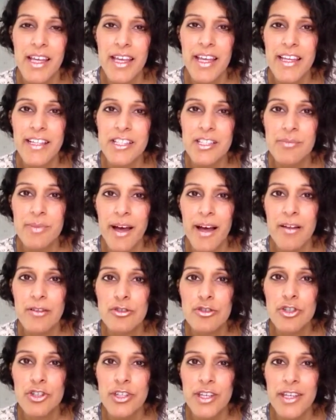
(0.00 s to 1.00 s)
It's about
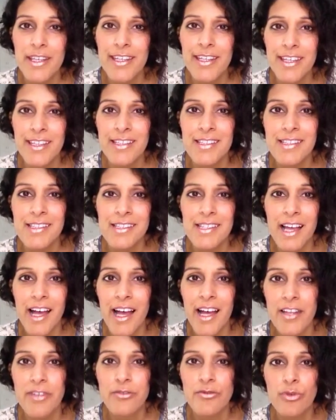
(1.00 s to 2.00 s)
looking
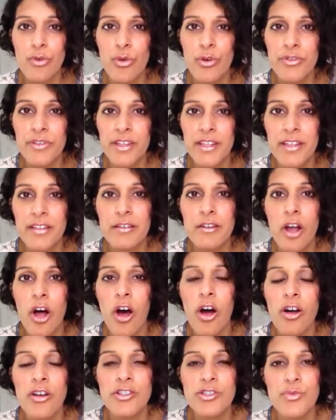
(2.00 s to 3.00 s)
inside for the
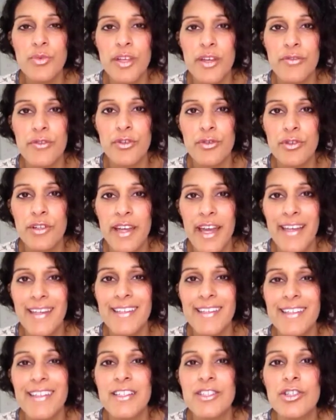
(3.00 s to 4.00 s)
laws we have
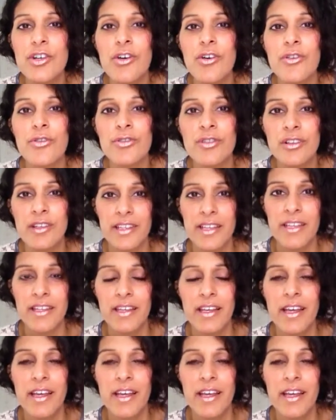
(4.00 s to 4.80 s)
created internally,